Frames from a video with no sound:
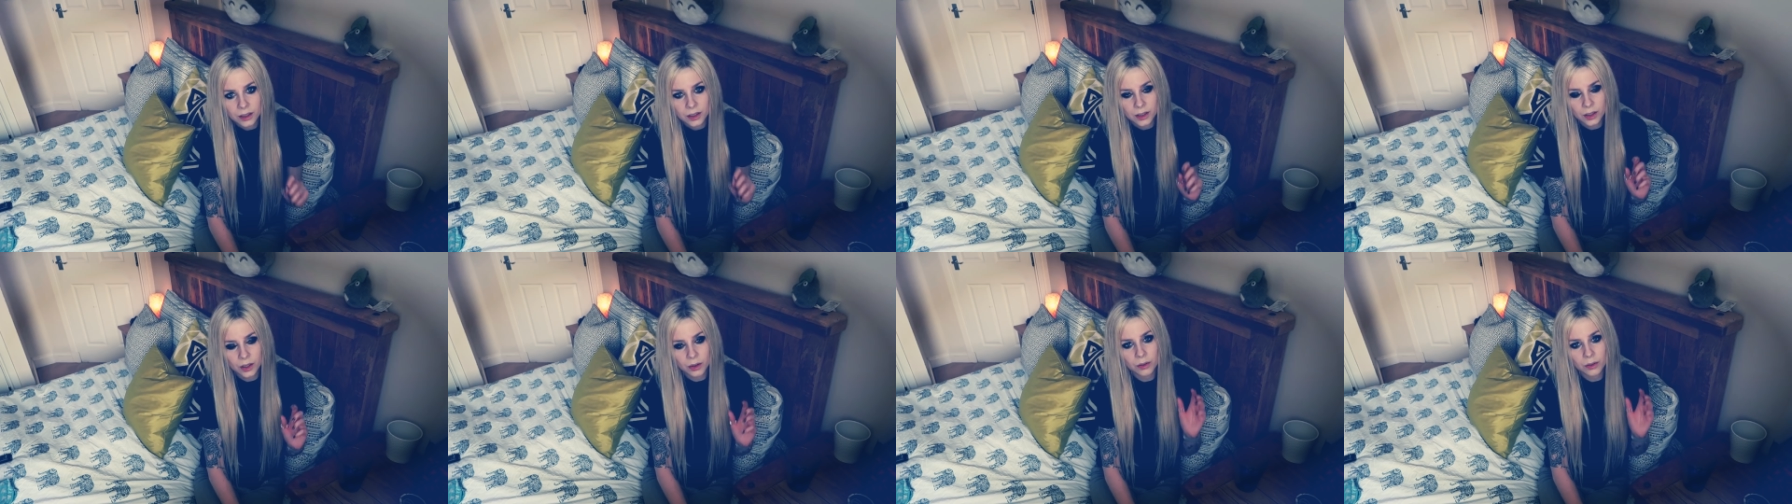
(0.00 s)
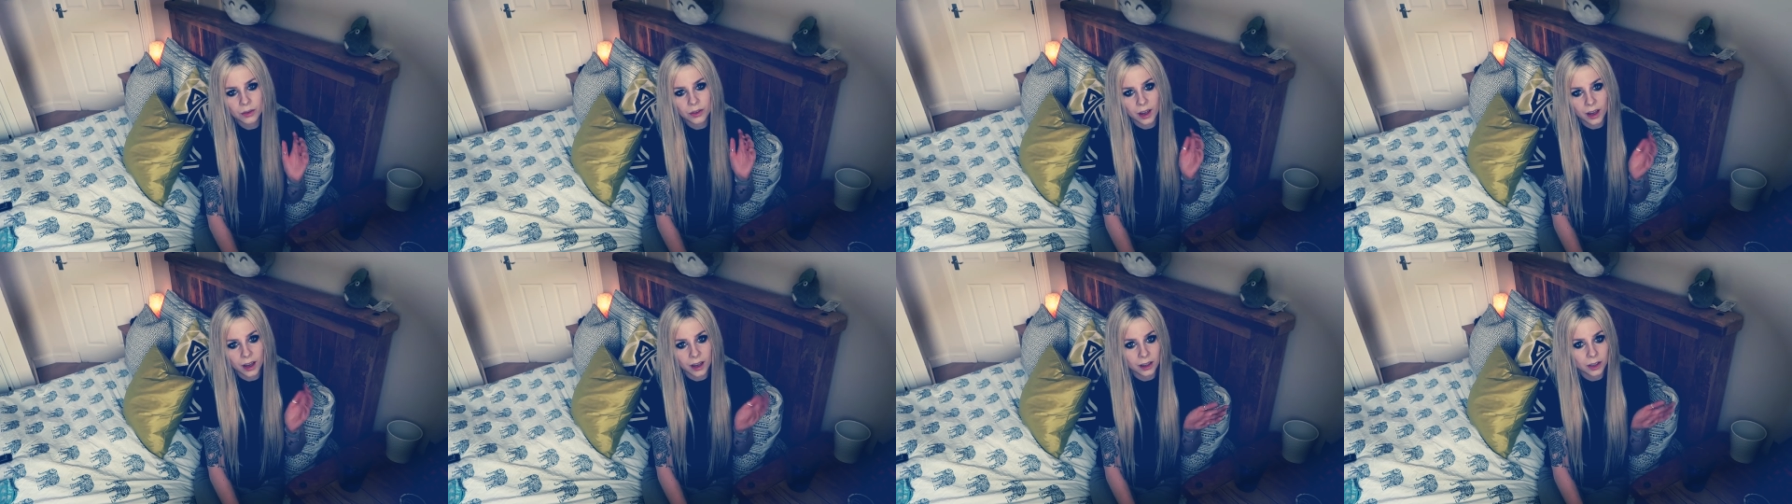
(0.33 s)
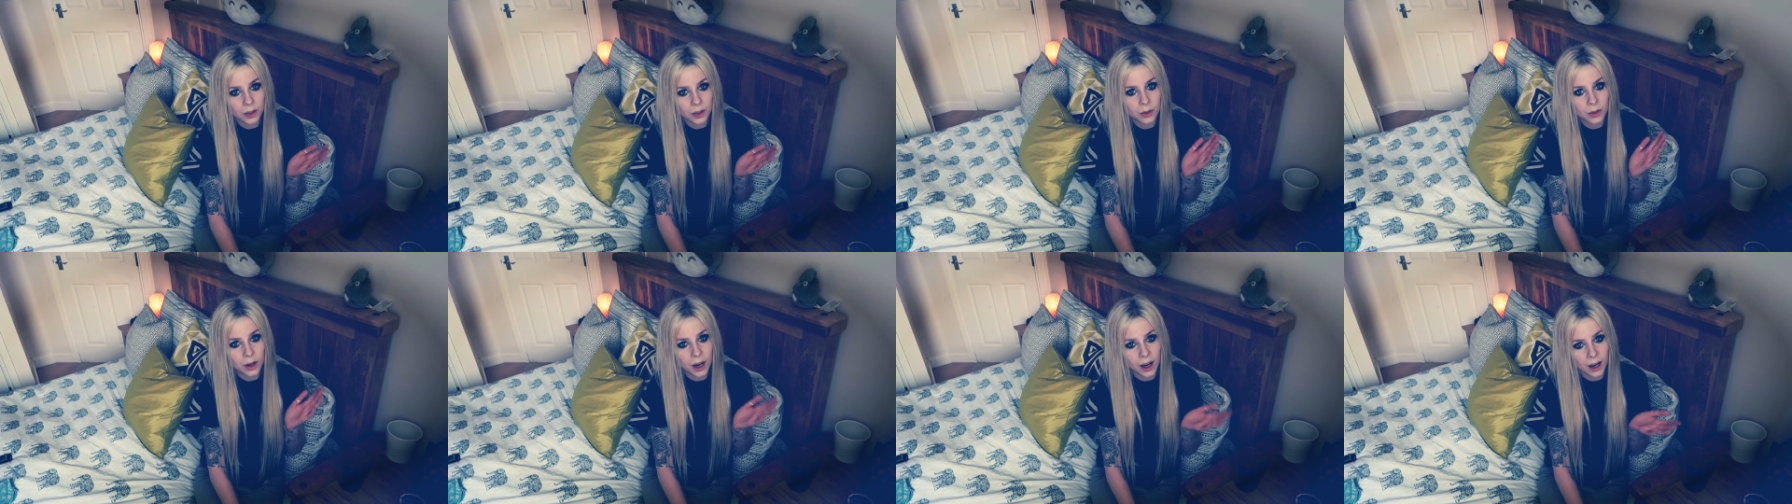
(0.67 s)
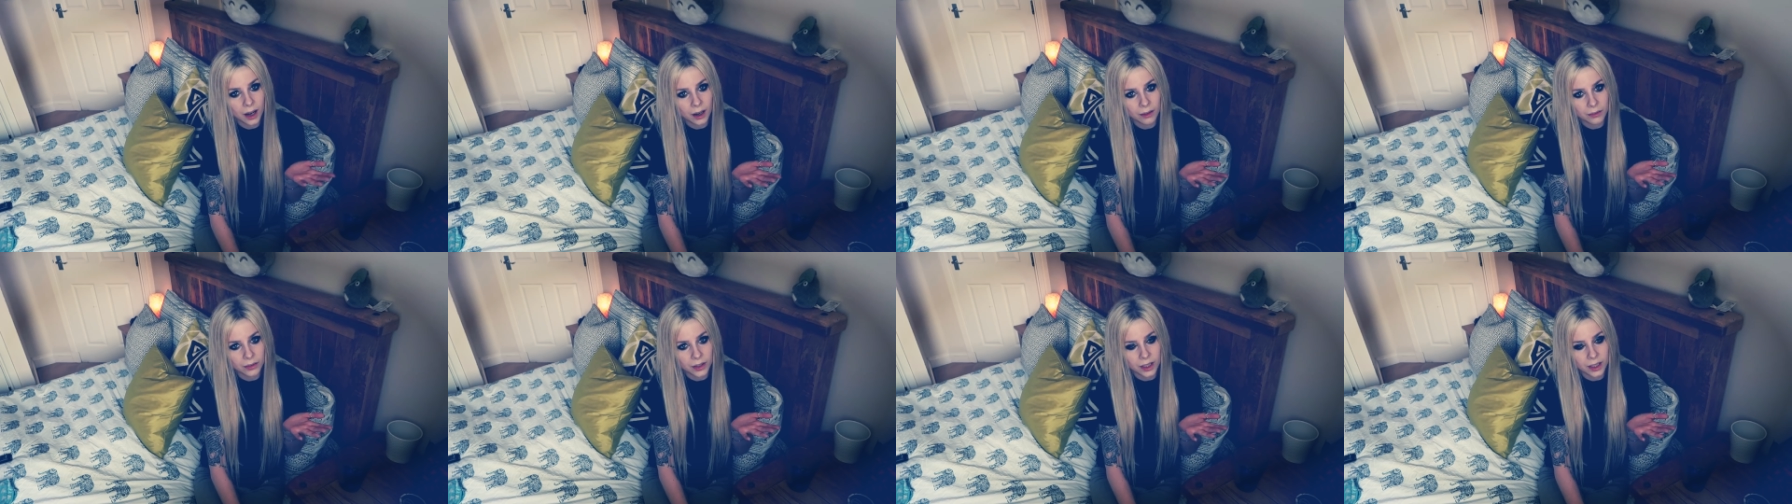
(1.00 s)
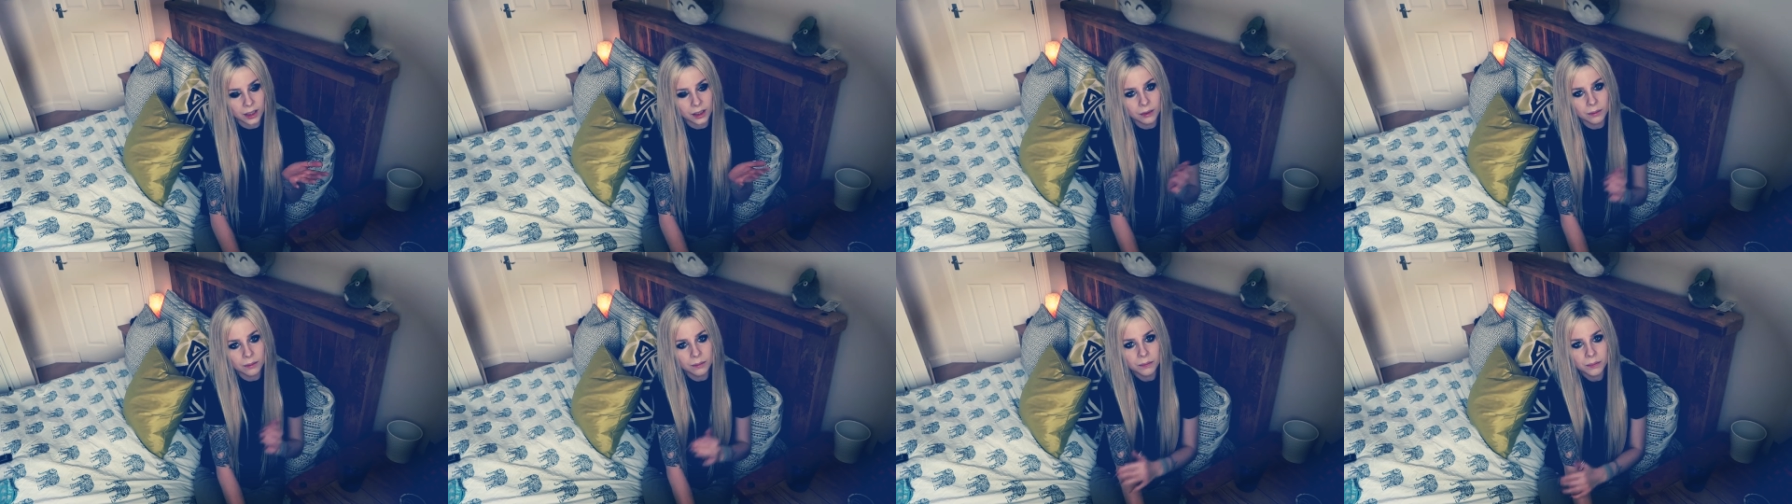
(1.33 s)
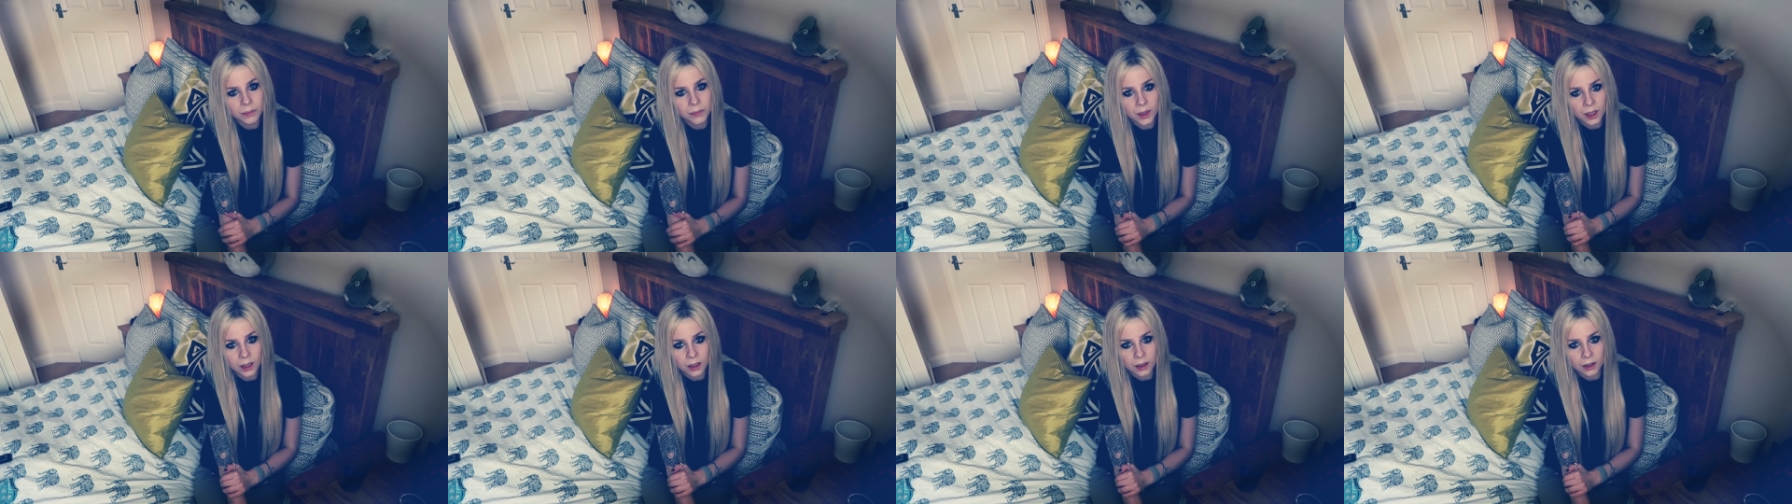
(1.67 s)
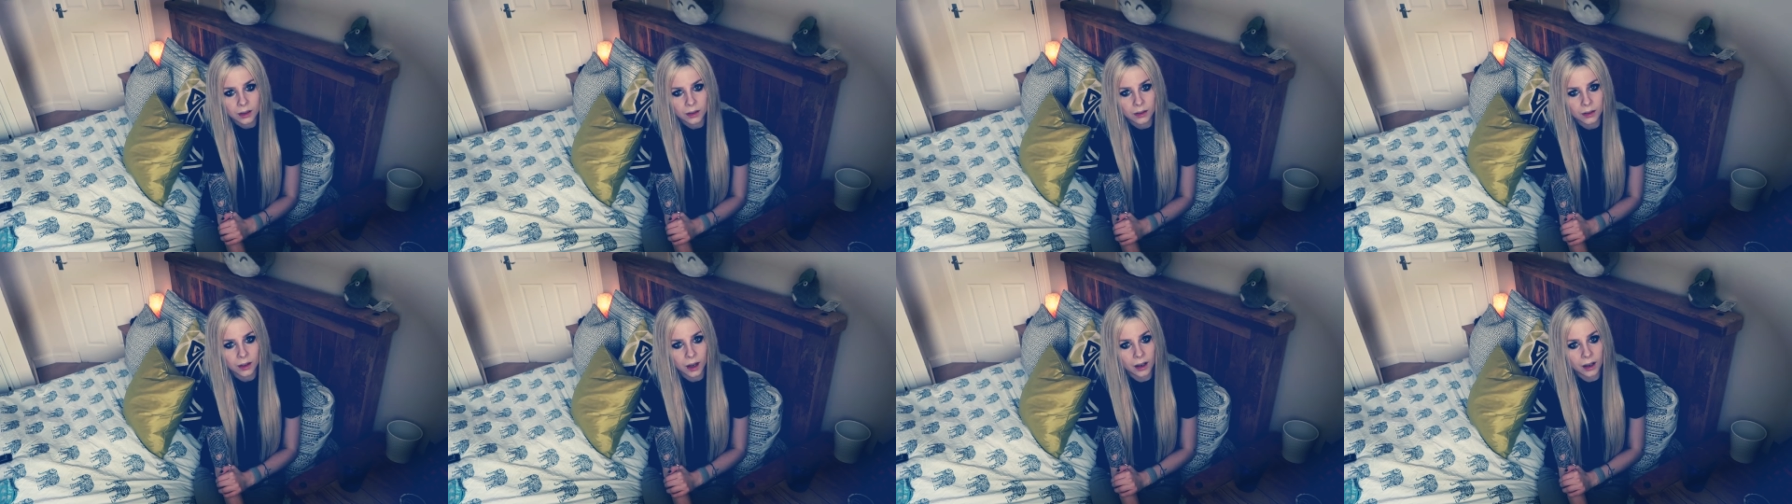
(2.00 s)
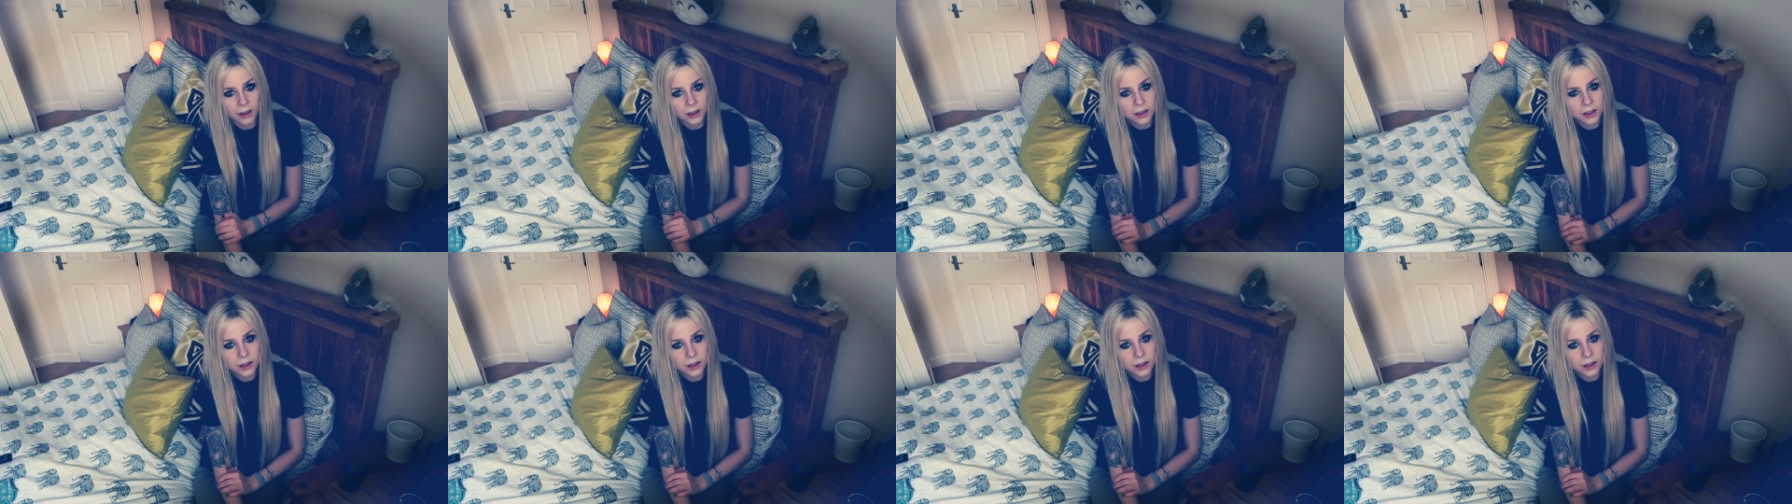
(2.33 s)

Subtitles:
So there you have it. That